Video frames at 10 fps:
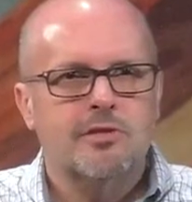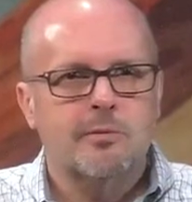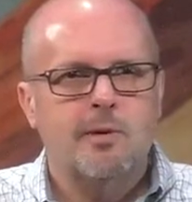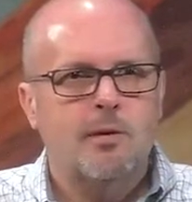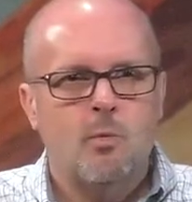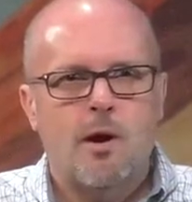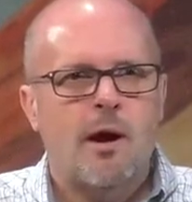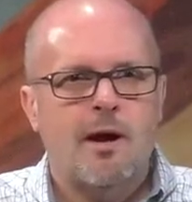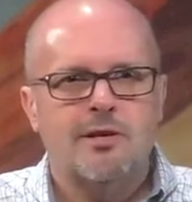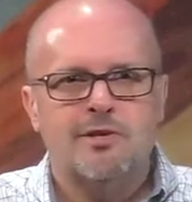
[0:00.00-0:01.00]
to be
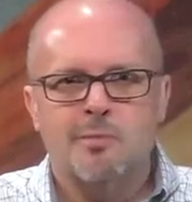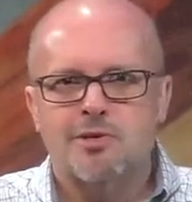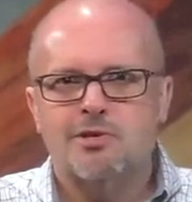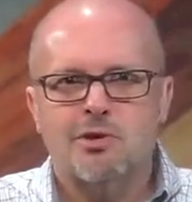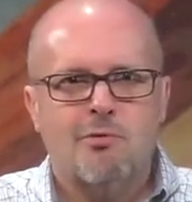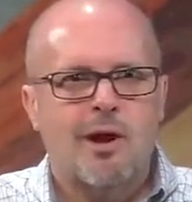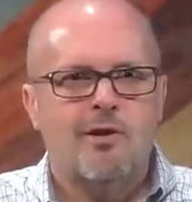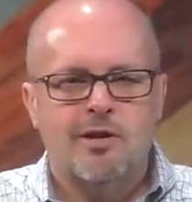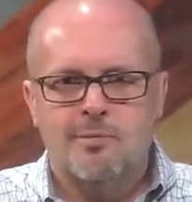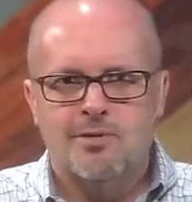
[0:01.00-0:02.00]
wise must
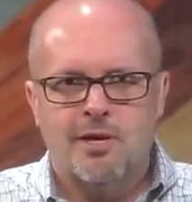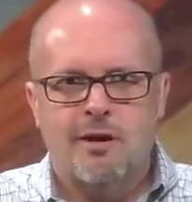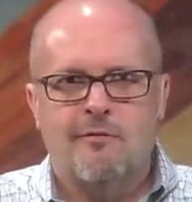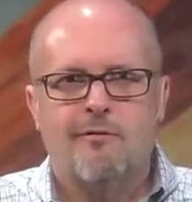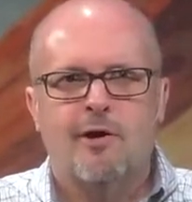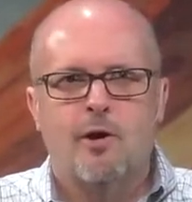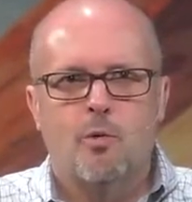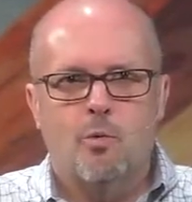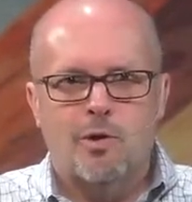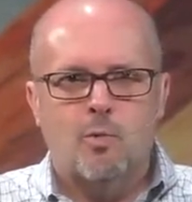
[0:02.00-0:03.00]
surround himself
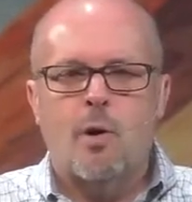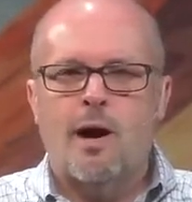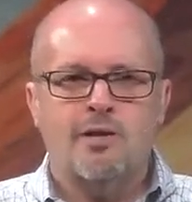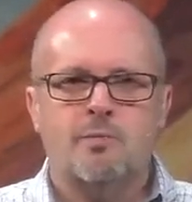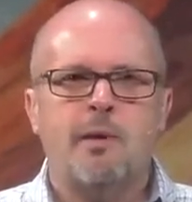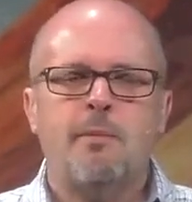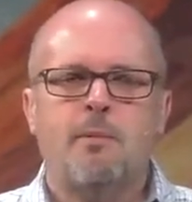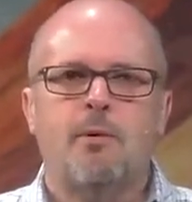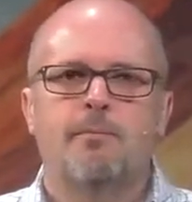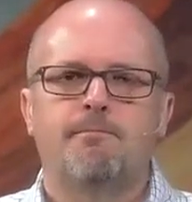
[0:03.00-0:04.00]
with wise
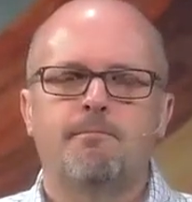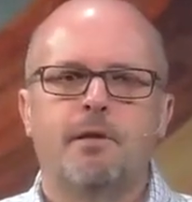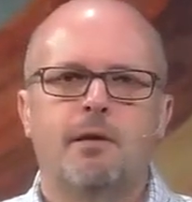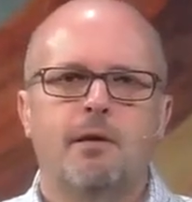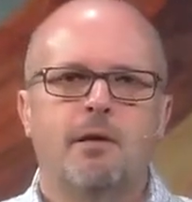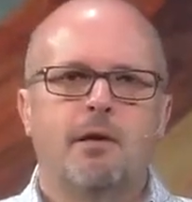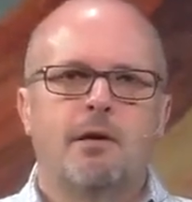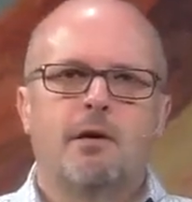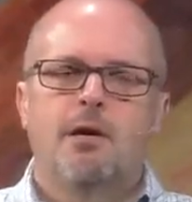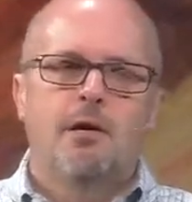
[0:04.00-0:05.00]
people.
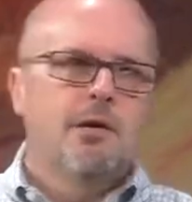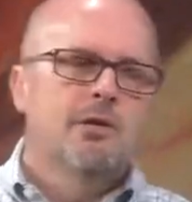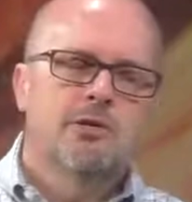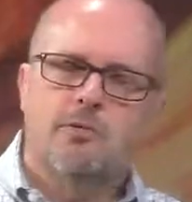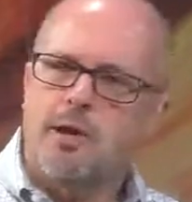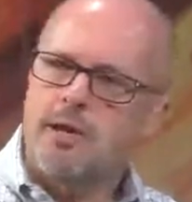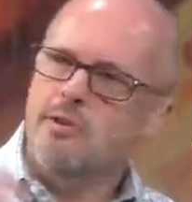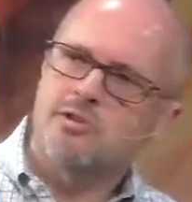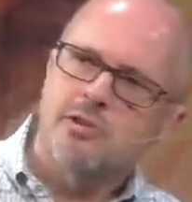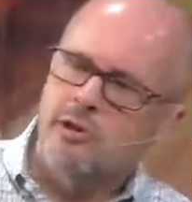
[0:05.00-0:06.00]
So right now,
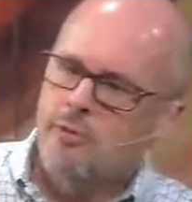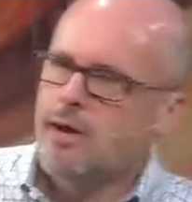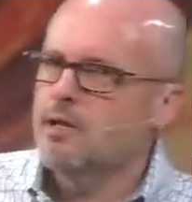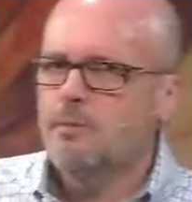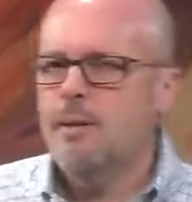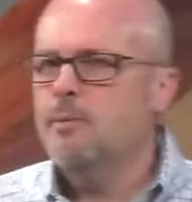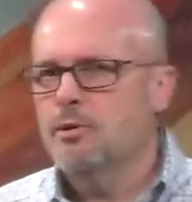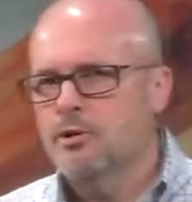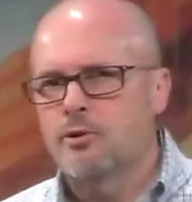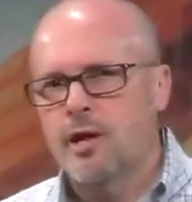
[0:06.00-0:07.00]
just look around at the people
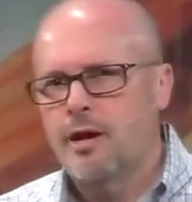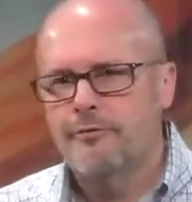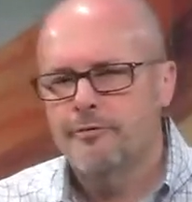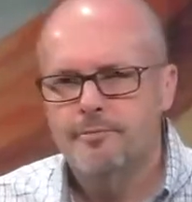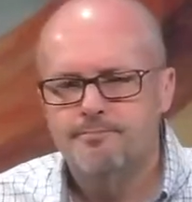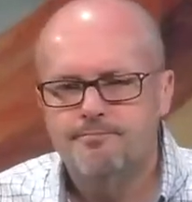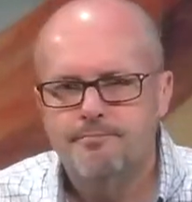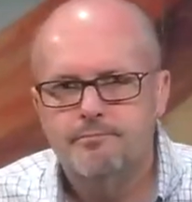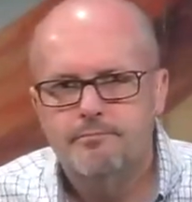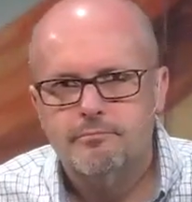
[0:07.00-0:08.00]
in your life.
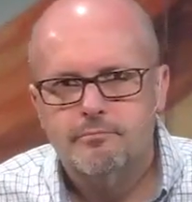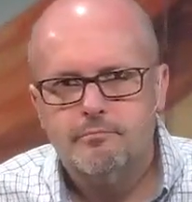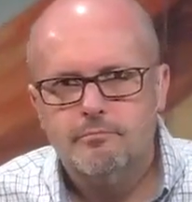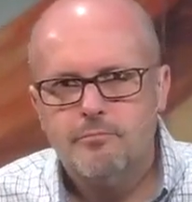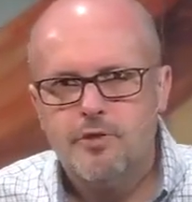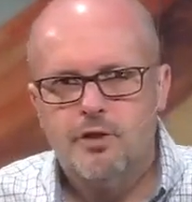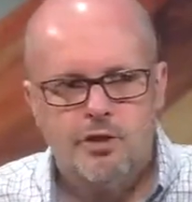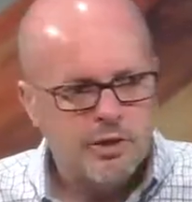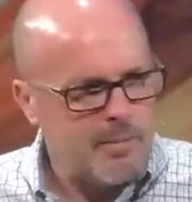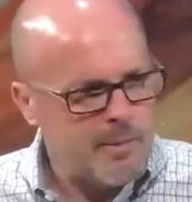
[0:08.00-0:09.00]

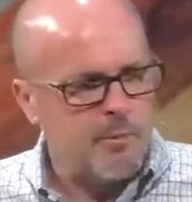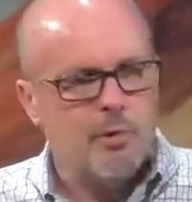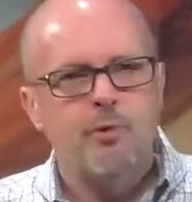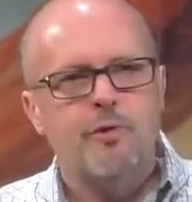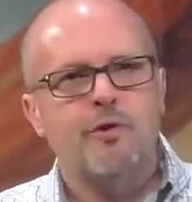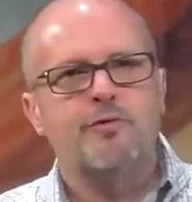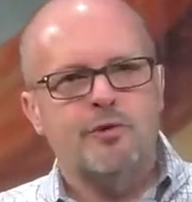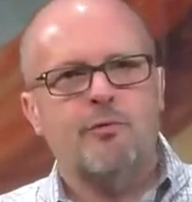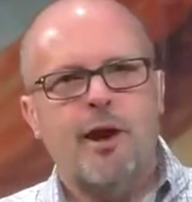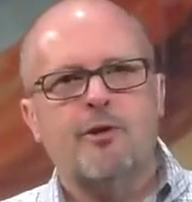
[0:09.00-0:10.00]
Look at the people who you've
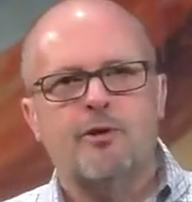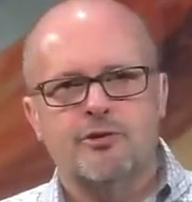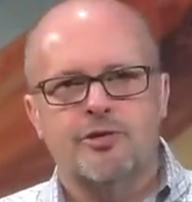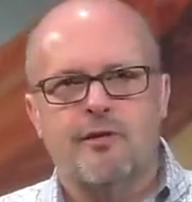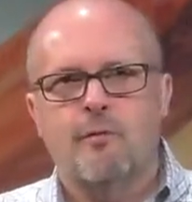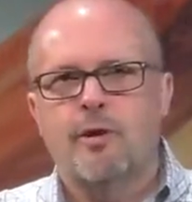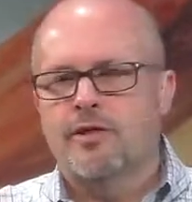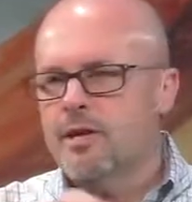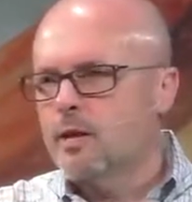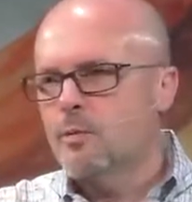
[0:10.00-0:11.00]
surrounded yourself
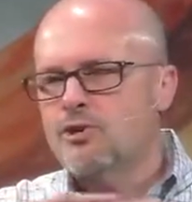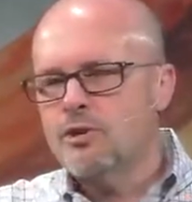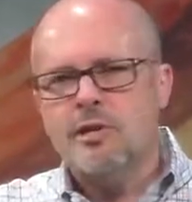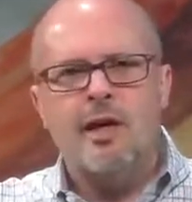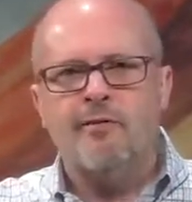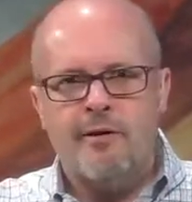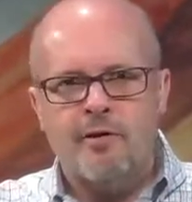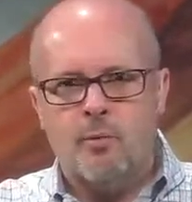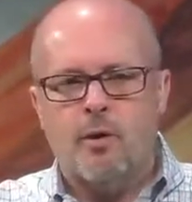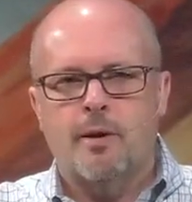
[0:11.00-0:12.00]
with. Again, we should love
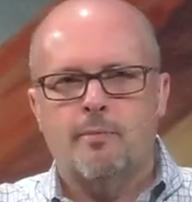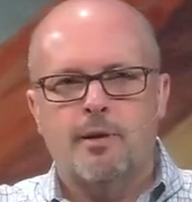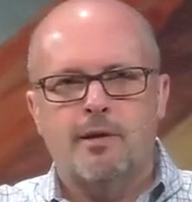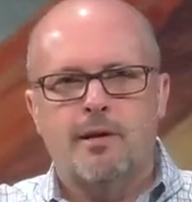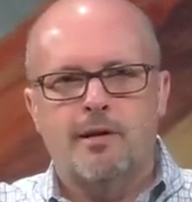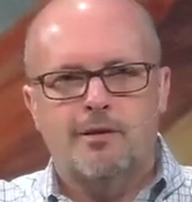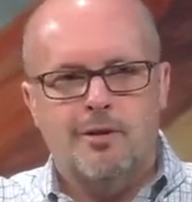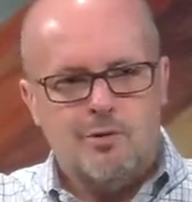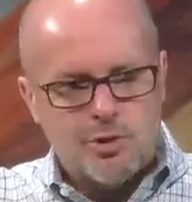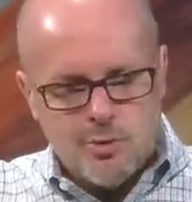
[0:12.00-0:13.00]
everyone, but
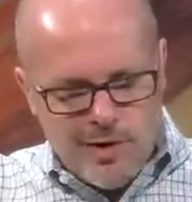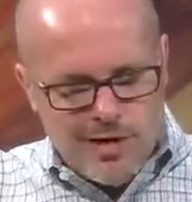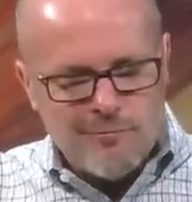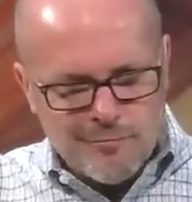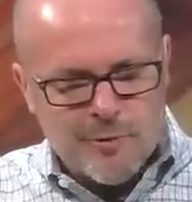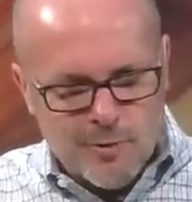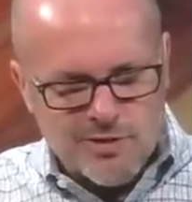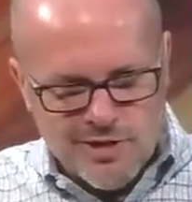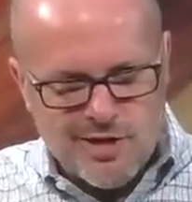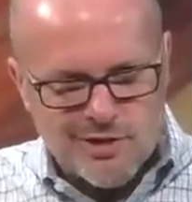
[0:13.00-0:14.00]
those who
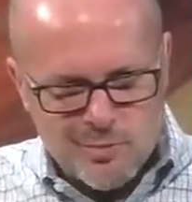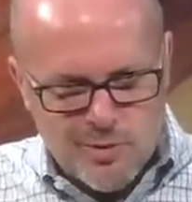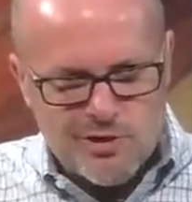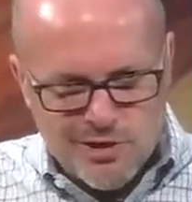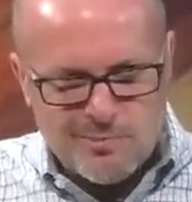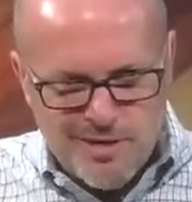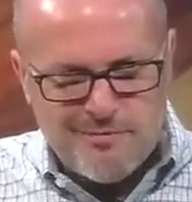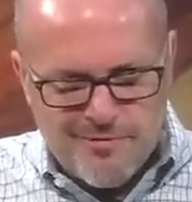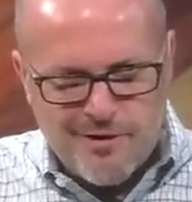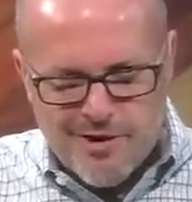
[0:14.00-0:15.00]
influence us, we should be
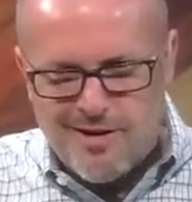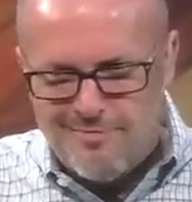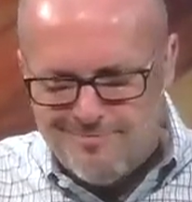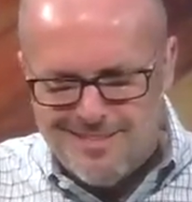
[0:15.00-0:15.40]
very